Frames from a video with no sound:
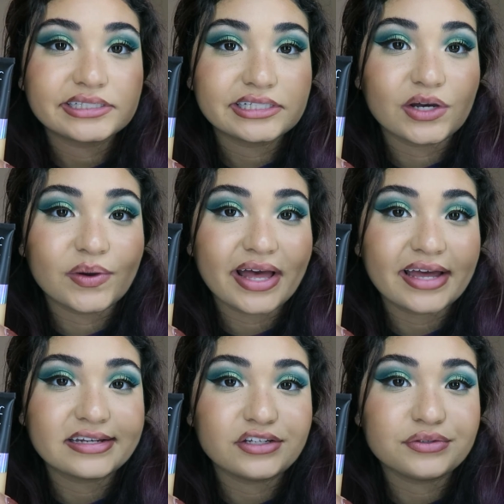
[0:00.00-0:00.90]
go
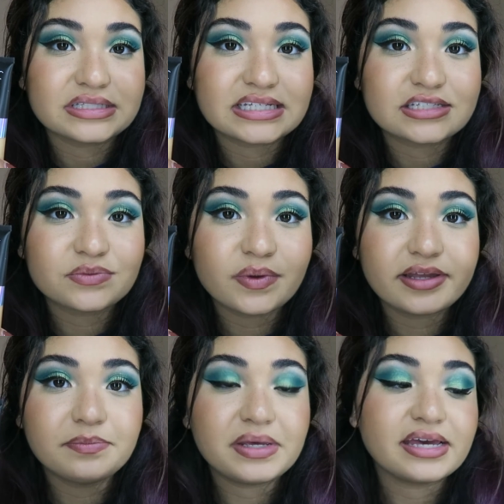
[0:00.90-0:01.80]
ahead and use this
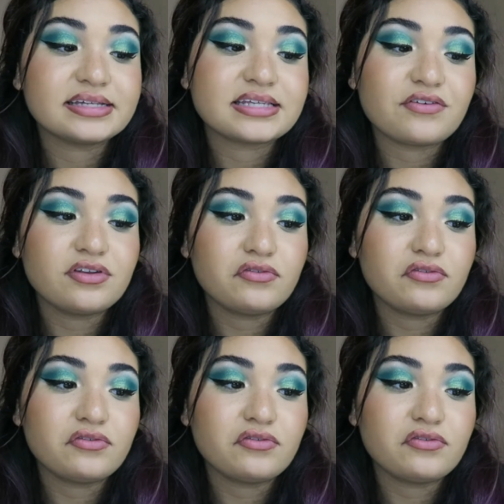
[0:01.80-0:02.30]
one, because even